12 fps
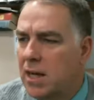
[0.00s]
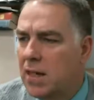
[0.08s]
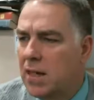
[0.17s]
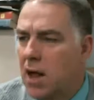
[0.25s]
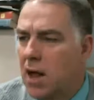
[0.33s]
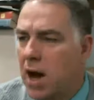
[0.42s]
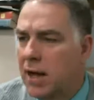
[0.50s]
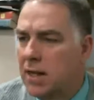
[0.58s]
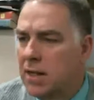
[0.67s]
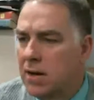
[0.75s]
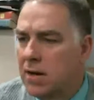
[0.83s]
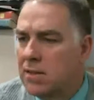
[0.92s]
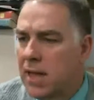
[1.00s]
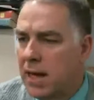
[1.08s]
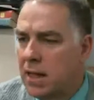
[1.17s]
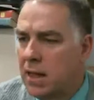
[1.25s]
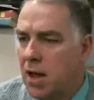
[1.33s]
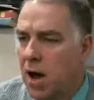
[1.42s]
the login there it's got a
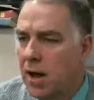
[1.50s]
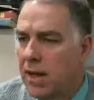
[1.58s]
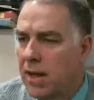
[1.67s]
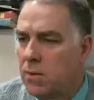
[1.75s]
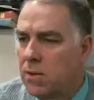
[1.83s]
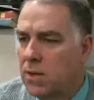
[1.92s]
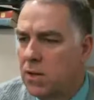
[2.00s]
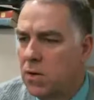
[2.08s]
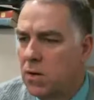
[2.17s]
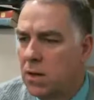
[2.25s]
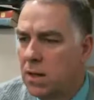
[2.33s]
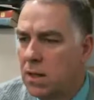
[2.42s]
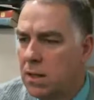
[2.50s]
login with Google.